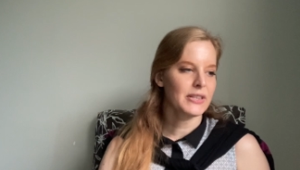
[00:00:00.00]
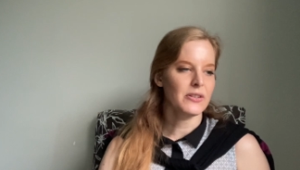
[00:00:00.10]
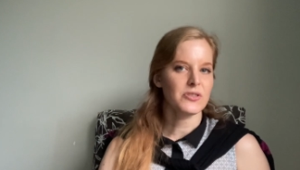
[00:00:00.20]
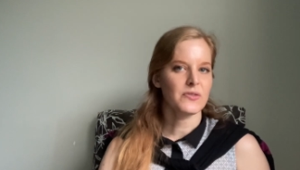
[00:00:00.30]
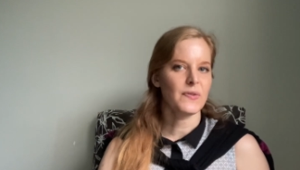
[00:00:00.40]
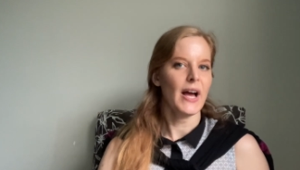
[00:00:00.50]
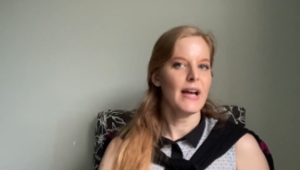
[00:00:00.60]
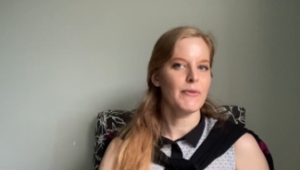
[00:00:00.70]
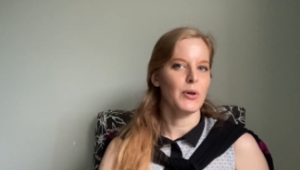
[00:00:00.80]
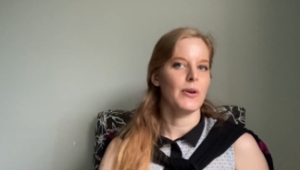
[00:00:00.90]
their
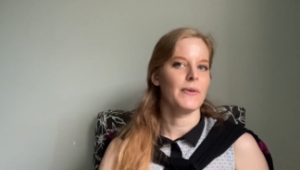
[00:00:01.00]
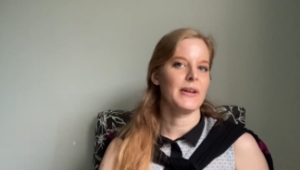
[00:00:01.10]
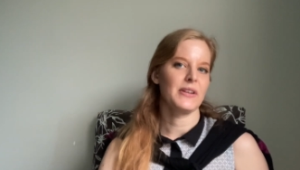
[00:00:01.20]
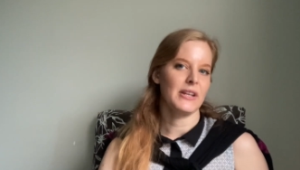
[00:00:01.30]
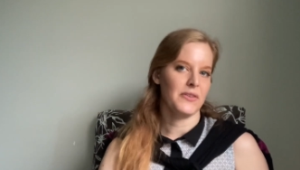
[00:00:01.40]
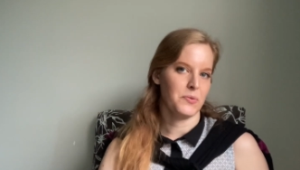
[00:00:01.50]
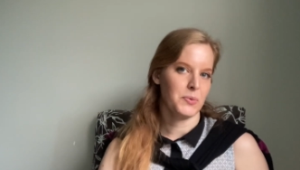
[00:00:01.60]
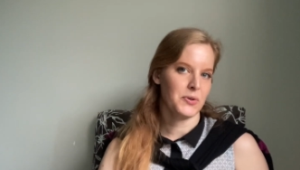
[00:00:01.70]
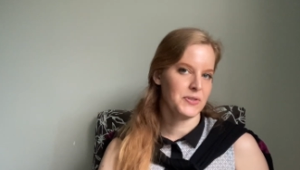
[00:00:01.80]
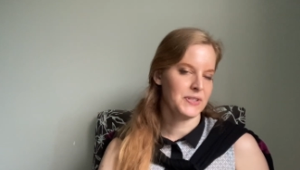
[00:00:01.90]
survival around another
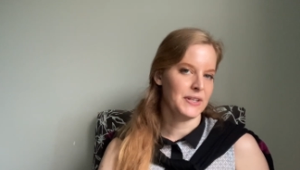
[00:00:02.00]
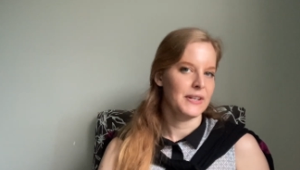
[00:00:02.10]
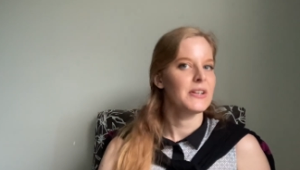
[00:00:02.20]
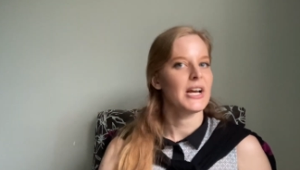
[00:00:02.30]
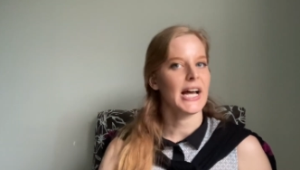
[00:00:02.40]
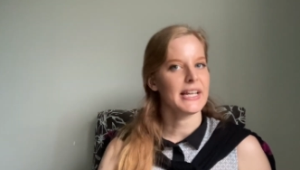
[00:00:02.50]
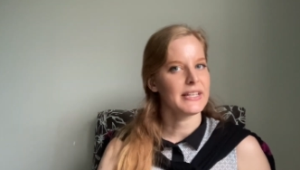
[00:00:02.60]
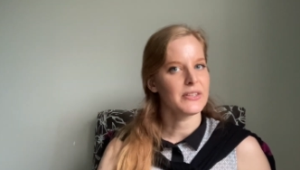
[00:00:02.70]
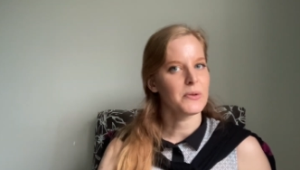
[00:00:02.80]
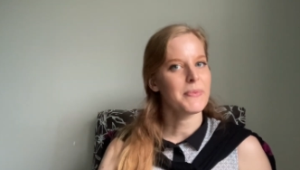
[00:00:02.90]
person, i.e.,
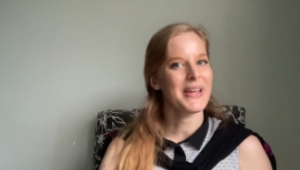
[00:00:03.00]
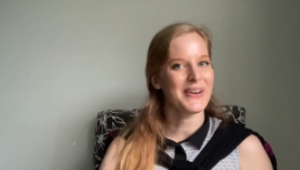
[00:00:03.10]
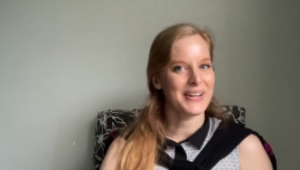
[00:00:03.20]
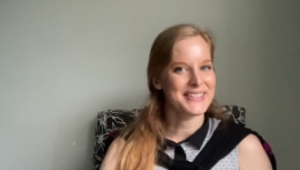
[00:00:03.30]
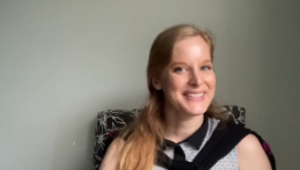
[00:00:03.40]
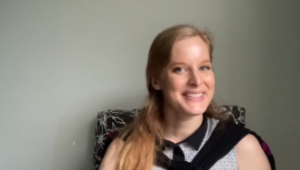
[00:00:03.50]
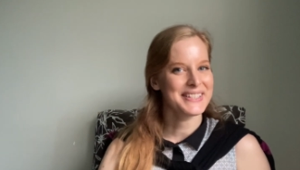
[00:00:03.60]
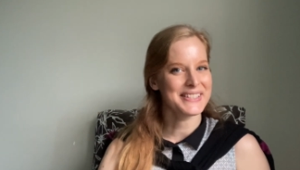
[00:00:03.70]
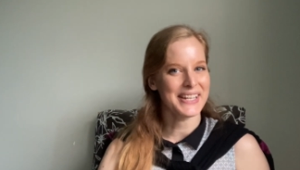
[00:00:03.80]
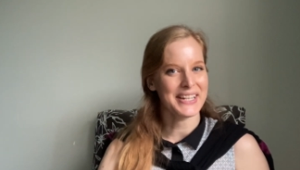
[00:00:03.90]
their parent,
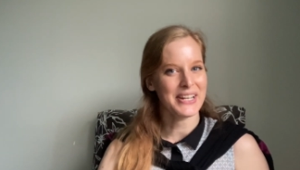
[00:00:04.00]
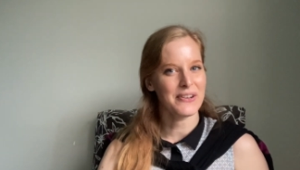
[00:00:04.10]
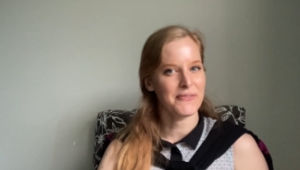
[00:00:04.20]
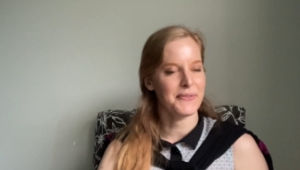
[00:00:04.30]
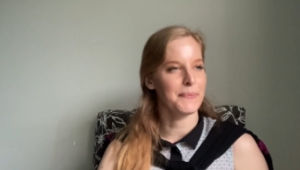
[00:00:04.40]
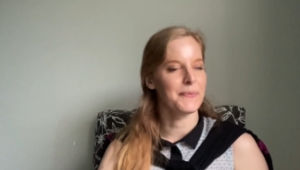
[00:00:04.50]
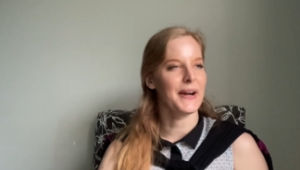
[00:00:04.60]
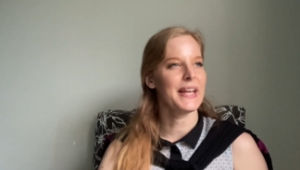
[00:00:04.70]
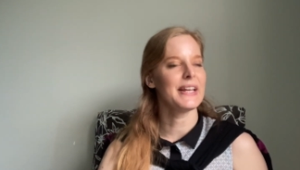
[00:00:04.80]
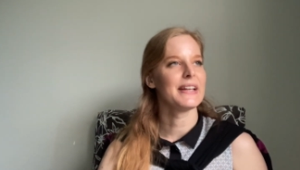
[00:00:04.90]
to take care of them,
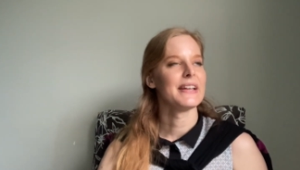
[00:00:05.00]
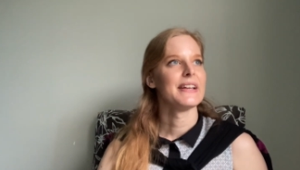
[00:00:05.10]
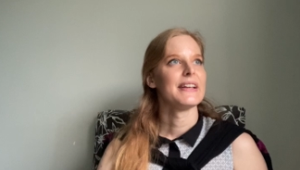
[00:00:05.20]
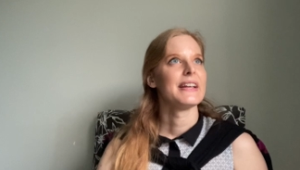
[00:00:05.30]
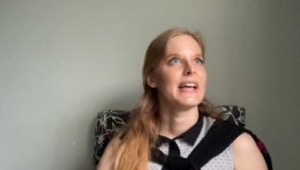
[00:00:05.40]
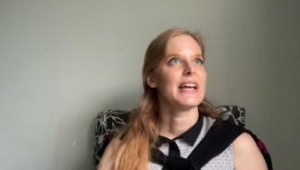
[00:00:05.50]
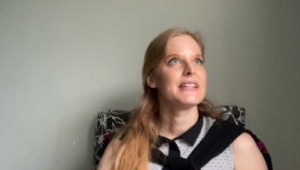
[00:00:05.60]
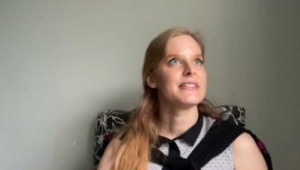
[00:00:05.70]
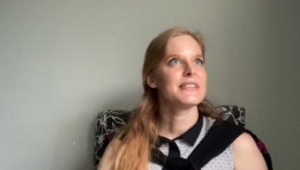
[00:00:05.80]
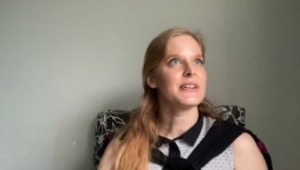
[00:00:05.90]
right?
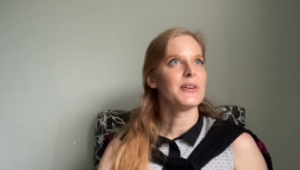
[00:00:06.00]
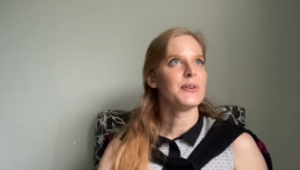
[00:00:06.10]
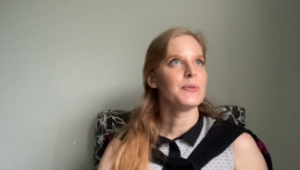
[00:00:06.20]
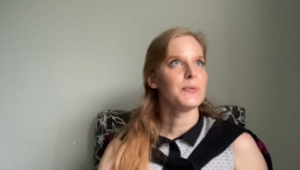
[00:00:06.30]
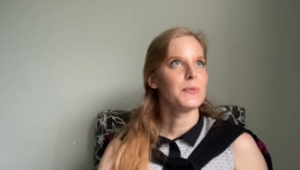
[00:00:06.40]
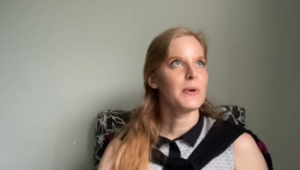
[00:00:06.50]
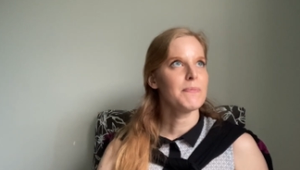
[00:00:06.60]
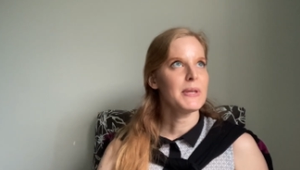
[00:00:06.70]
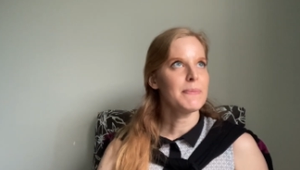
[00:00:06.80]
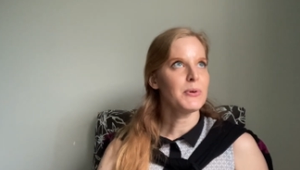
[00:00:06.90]
And so
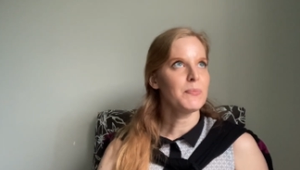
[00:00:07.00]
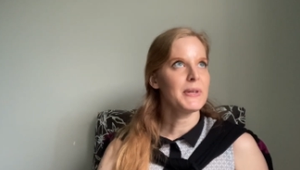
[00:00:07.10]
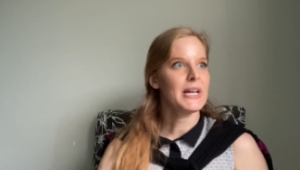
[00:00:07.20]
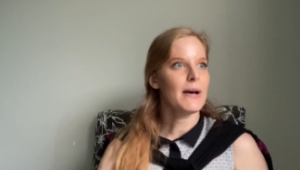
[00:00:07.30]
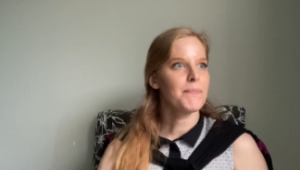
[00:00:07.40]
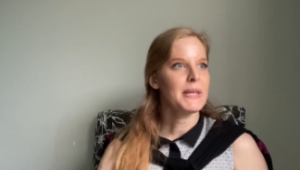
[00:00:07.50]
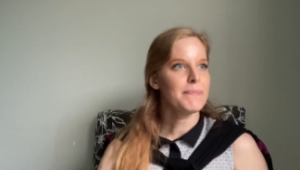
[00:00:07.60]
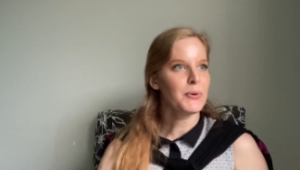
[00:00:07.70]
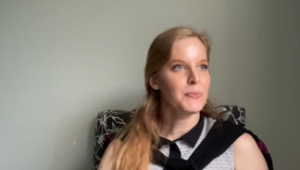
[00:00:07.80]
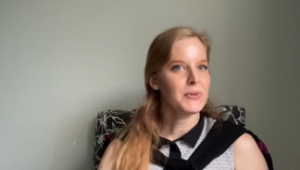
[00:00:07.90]
when people become
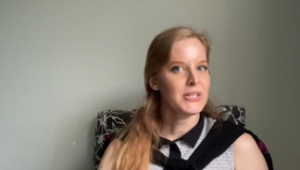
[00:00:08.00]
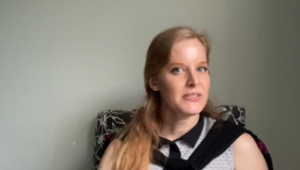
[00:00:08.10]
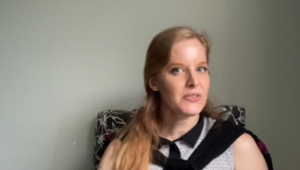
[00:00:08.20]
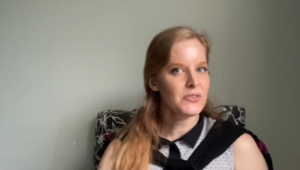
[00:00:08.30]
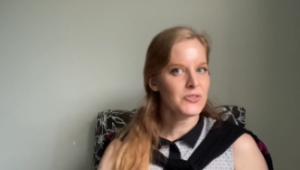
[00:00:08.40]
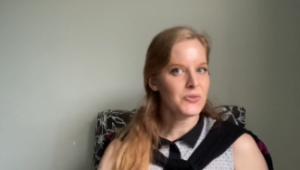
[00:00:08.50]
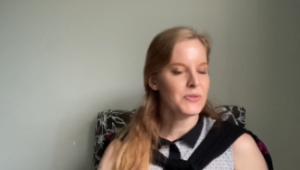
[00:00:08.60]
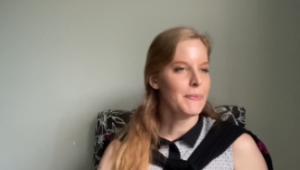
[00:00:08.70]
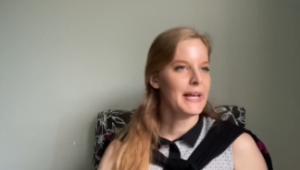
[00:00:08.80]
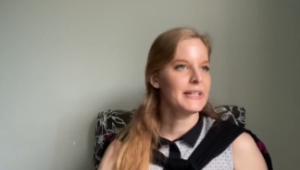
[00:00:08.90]
people pleasers or
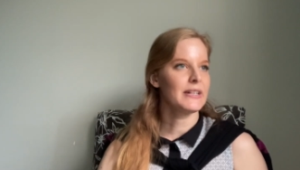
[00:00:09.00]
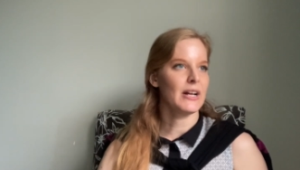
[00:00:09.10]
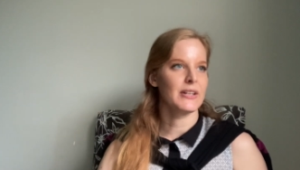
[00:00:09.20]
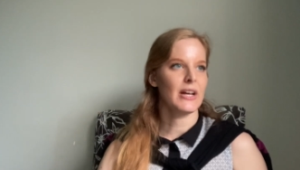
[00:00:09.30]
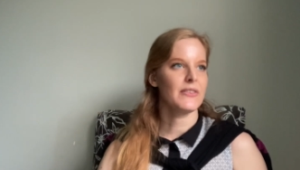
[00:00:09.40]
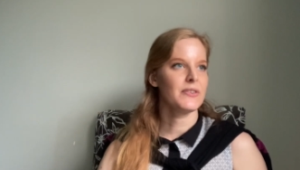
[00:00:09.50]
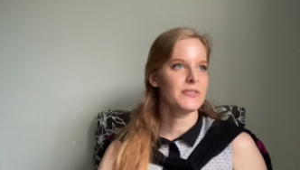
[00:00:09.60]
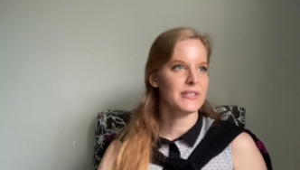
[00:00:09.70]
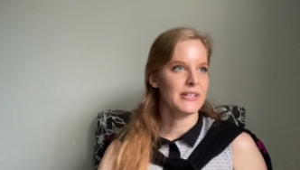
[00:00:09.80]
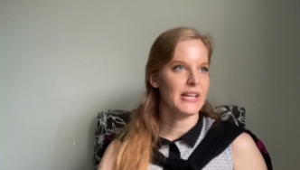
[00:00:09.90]
dependent on
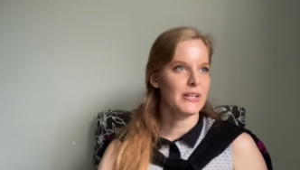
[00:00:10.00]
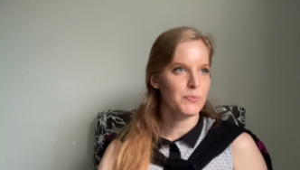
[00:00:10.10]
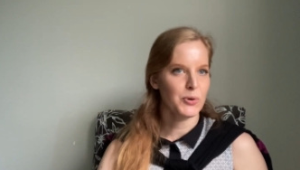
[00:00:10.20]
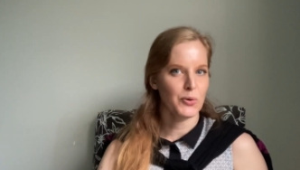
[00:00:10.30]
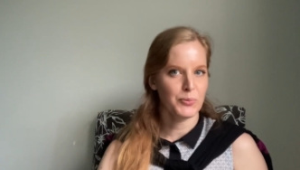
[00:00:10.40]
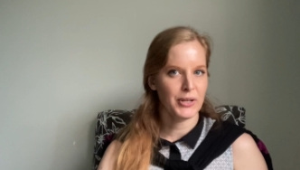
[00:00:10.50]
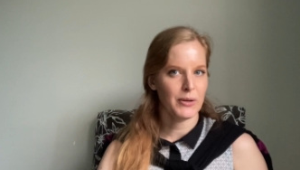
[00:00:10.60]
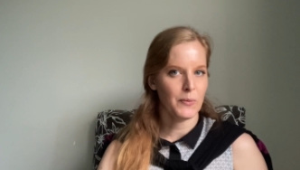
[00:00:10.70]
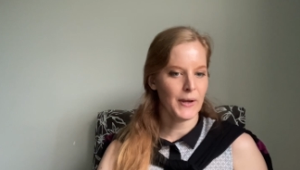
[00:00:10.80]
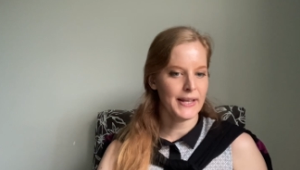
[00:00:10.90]
others in
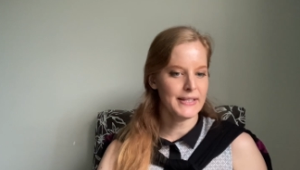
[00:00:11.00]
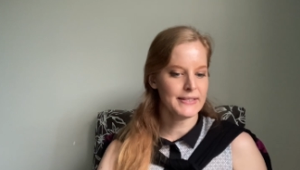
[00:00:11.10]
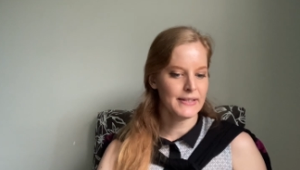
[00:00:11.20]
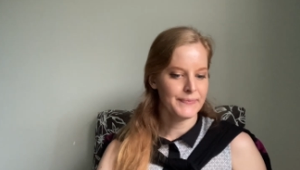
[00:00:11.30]
inappropriate ways,